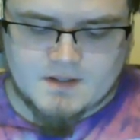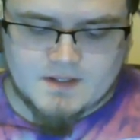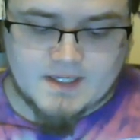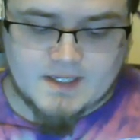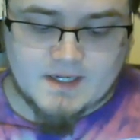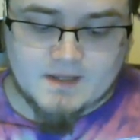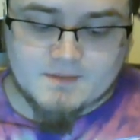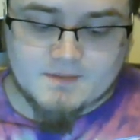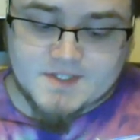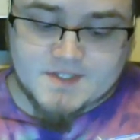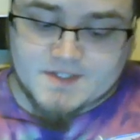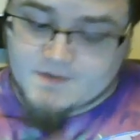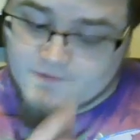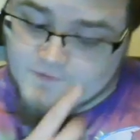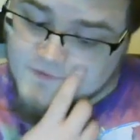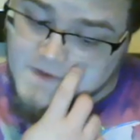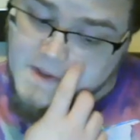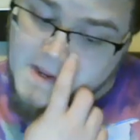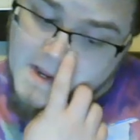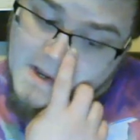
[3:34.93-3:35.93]
And I'm just a
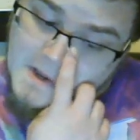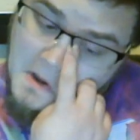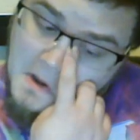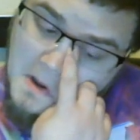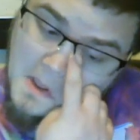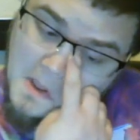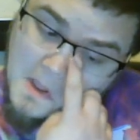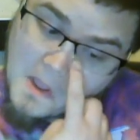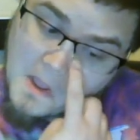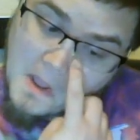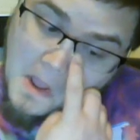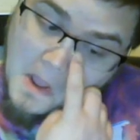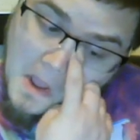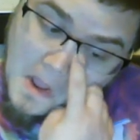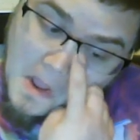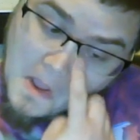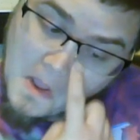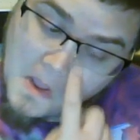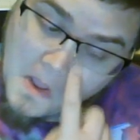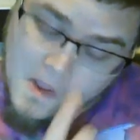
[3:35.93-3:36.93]
fan.
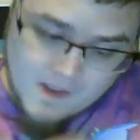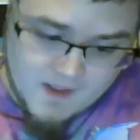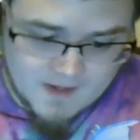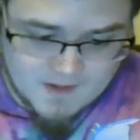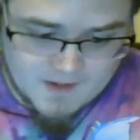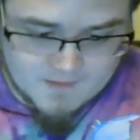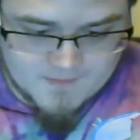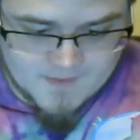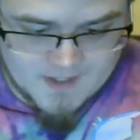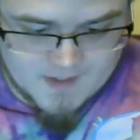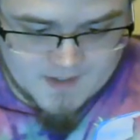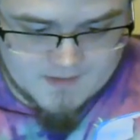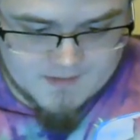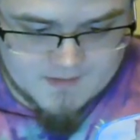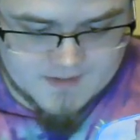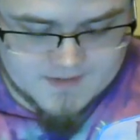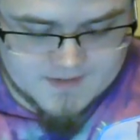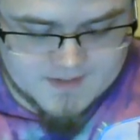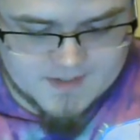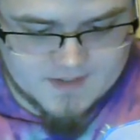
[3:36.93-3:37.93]
I'm not
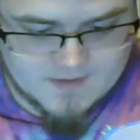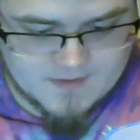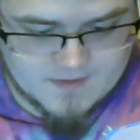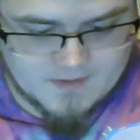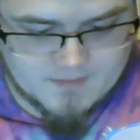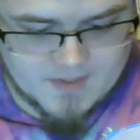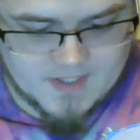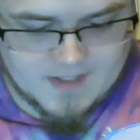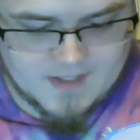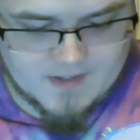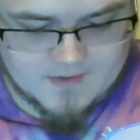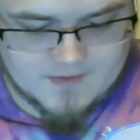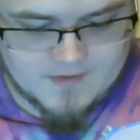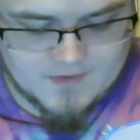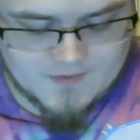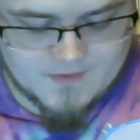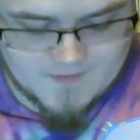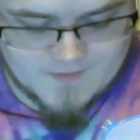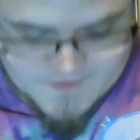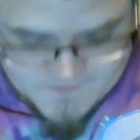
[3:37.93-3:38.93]
necessarily planning on doing